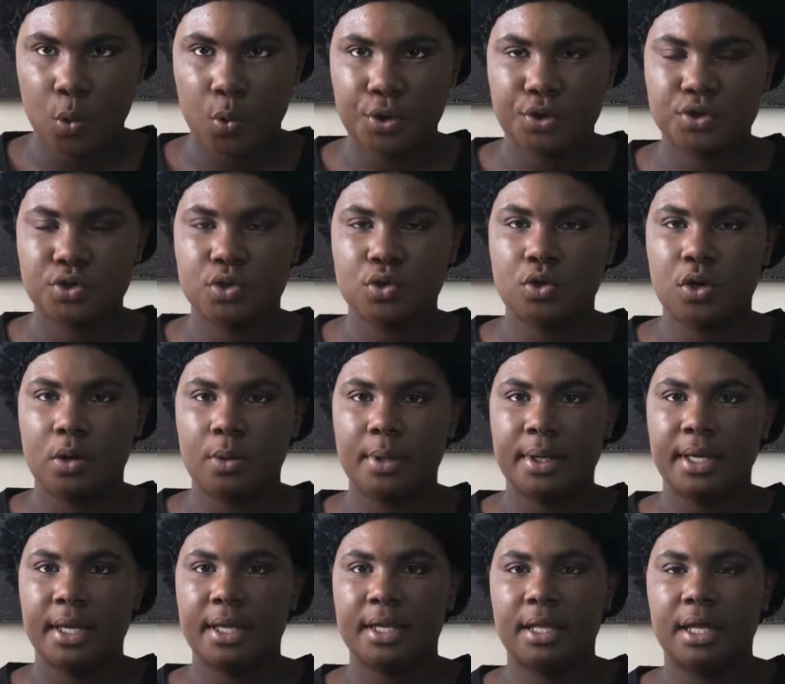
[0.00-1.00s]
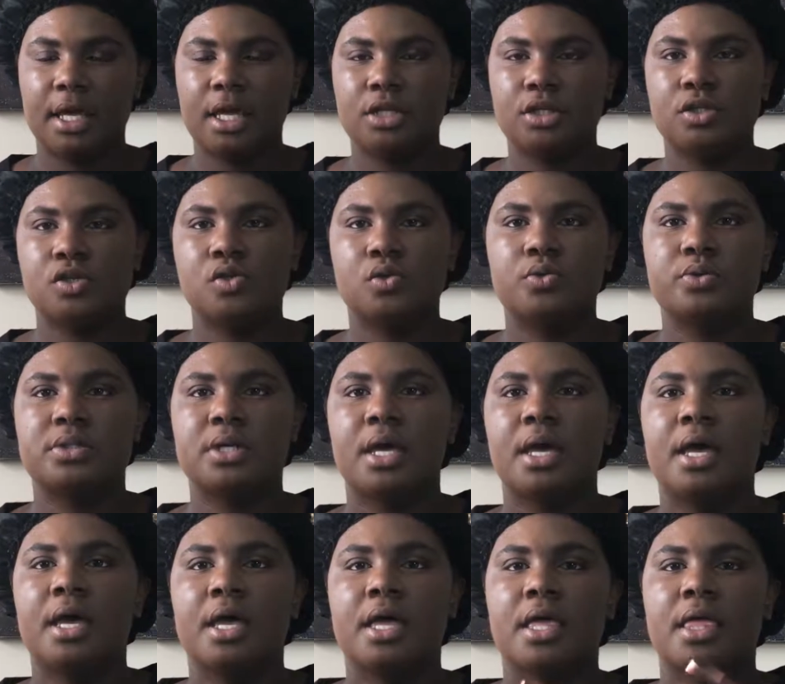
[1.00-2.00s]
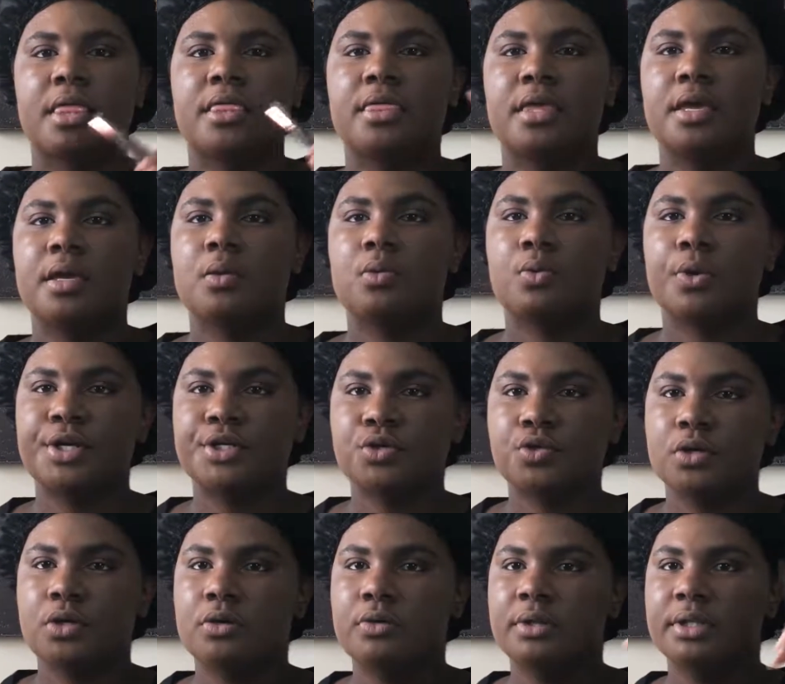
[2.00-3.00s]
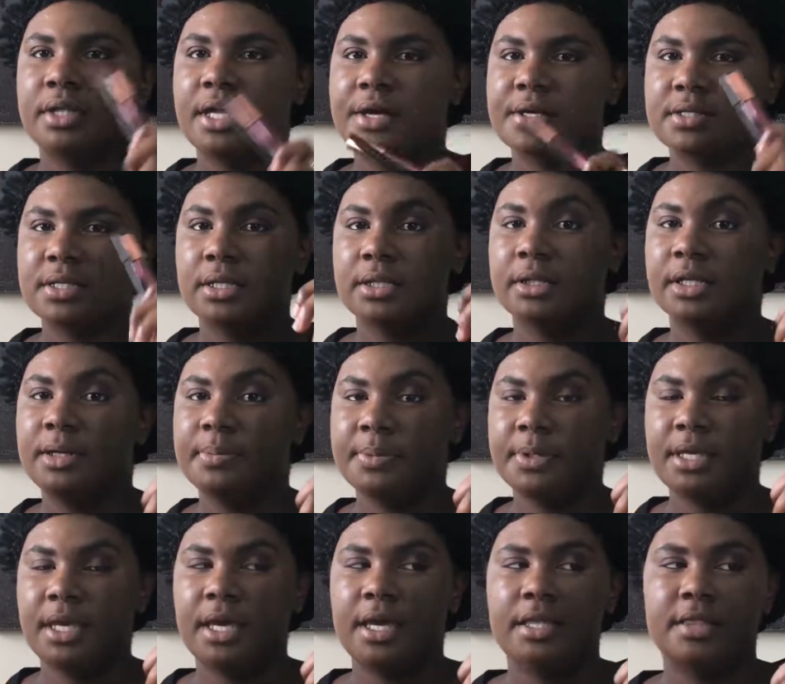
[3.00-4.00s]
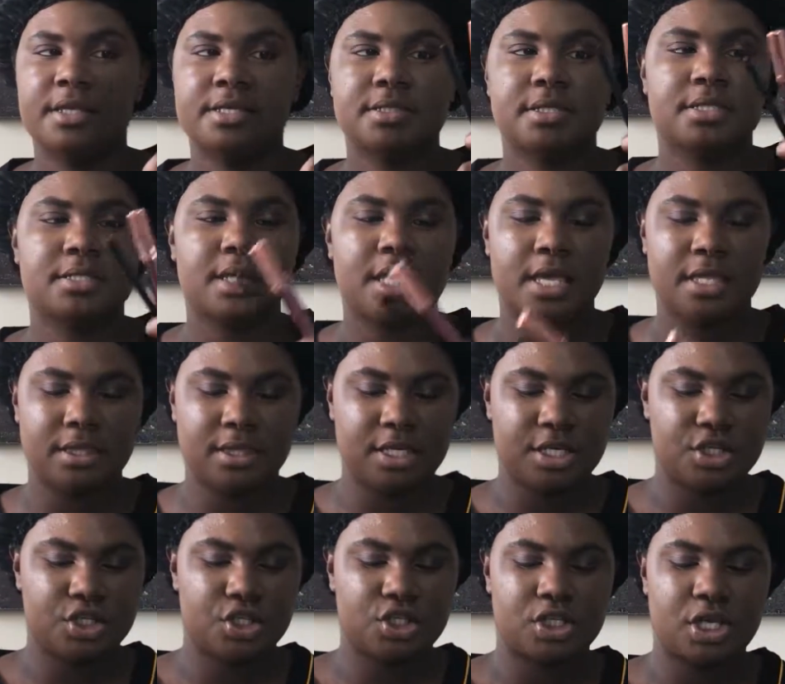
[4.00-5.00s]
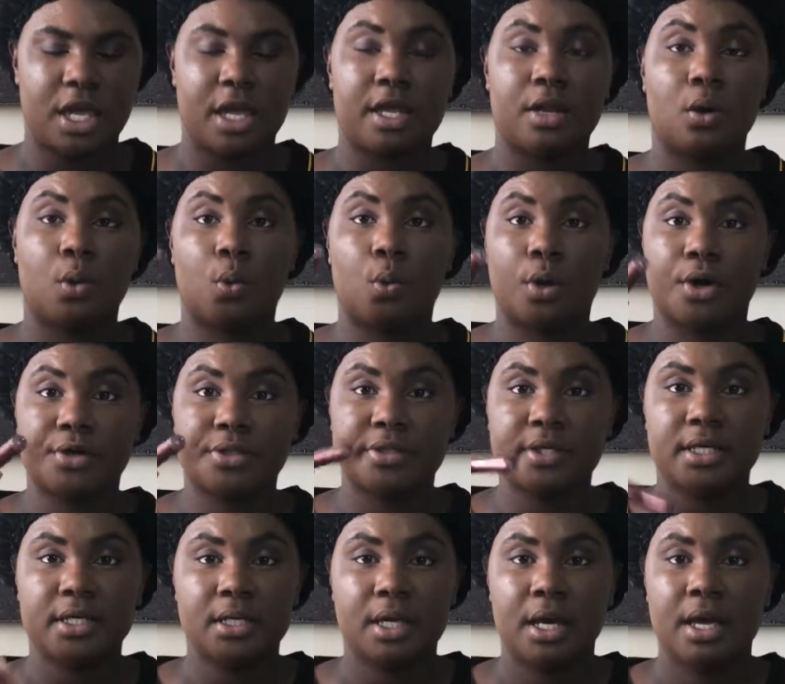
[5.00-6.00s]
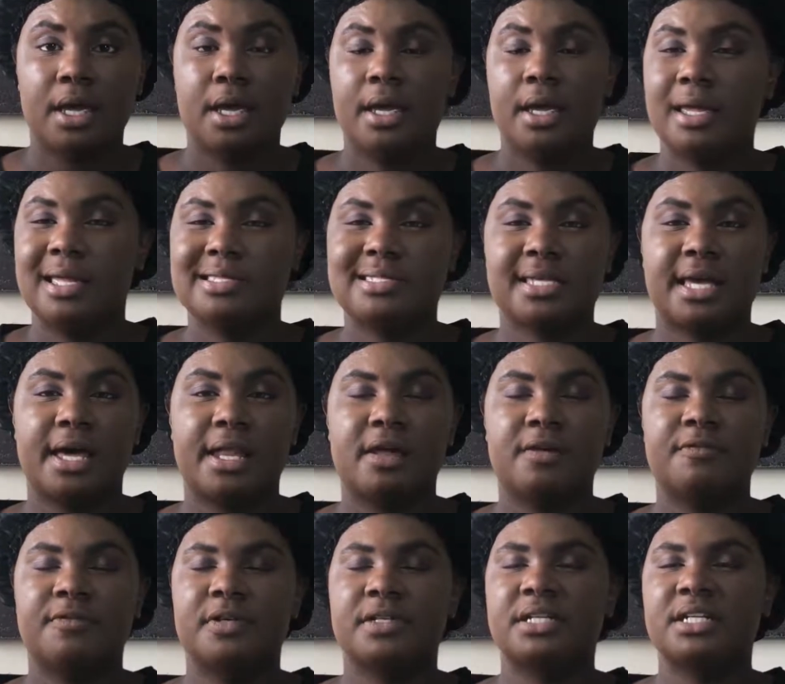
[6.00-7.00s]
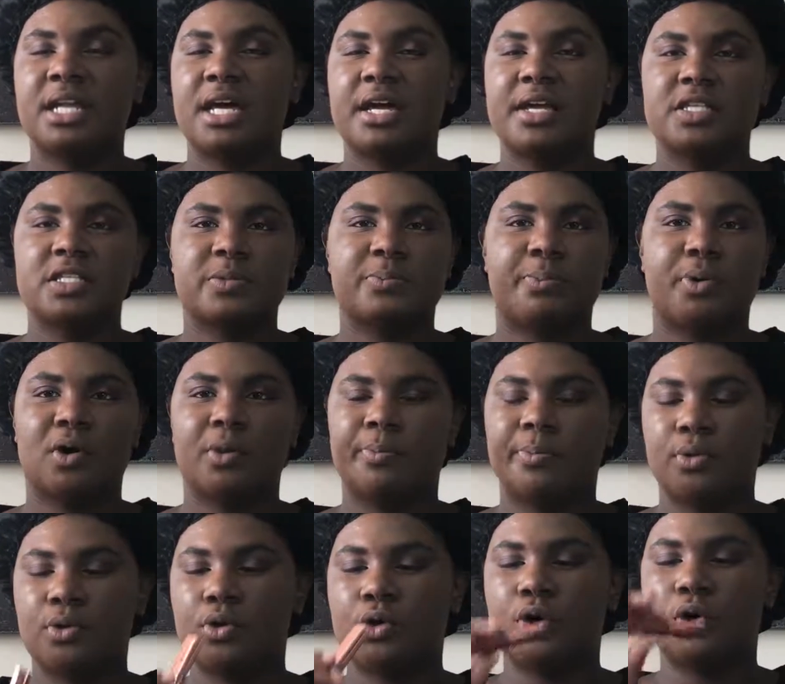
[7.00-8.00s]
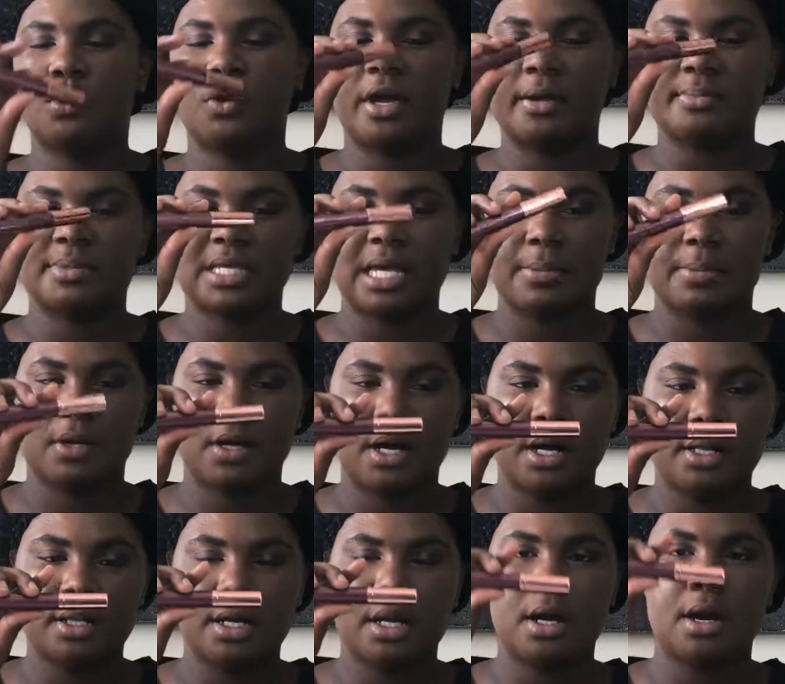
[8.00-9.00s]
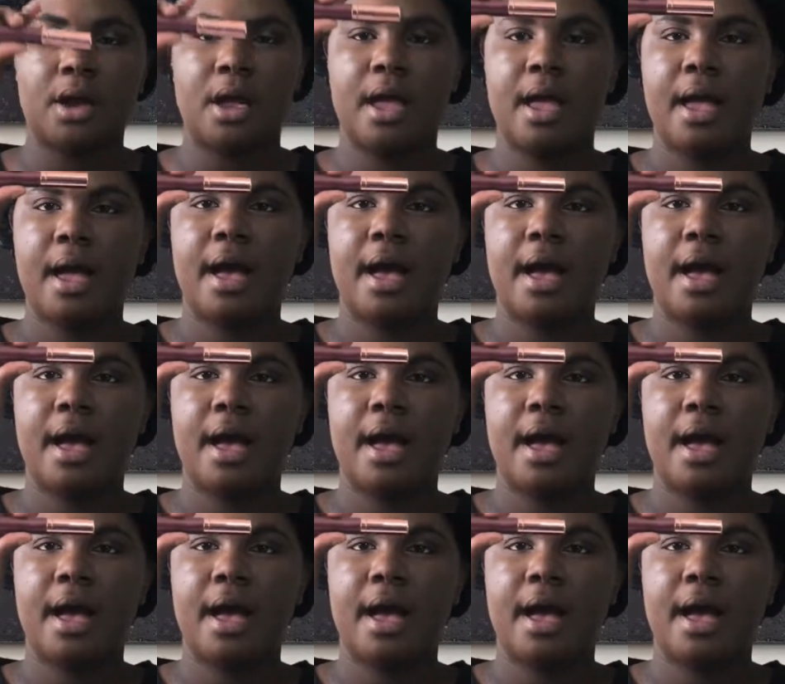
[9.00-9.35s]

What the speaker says: going to go ahead and use the Retro Luxe Lip Kit. This is in the shade Worth It. It's kind of a nice purple grape type color.